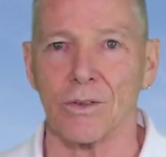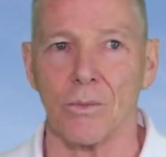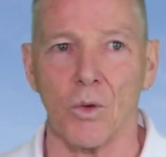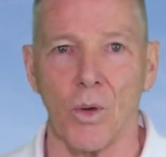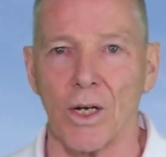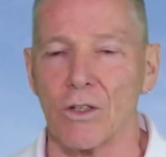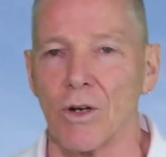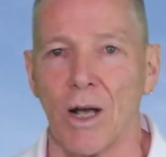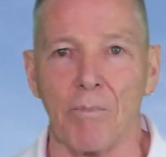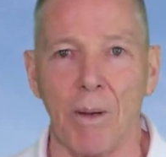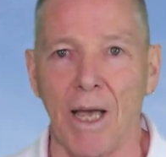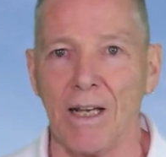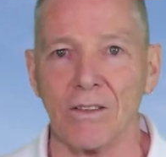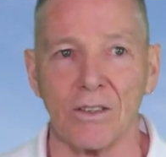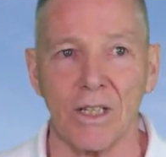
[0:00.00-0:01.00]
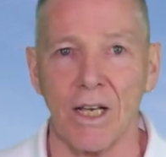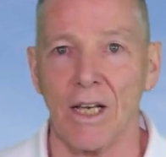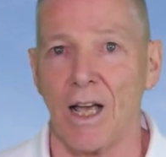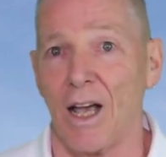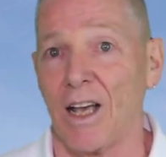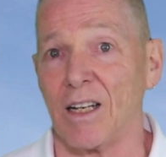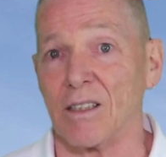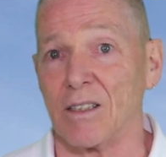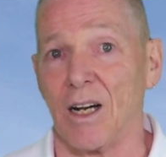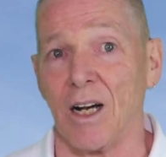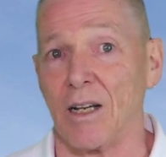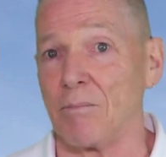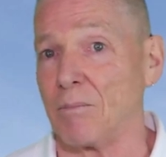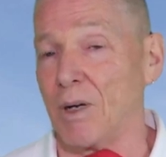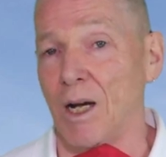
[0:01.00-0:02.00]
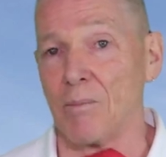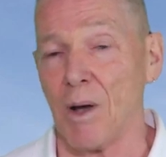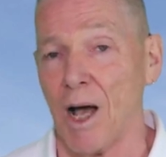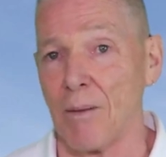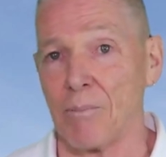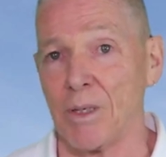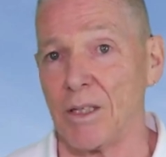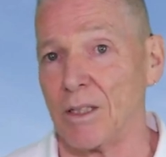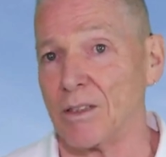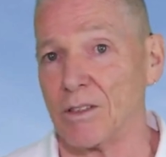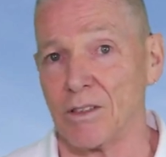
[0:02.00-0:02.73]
some quick dry pants and I'm, I'm happy.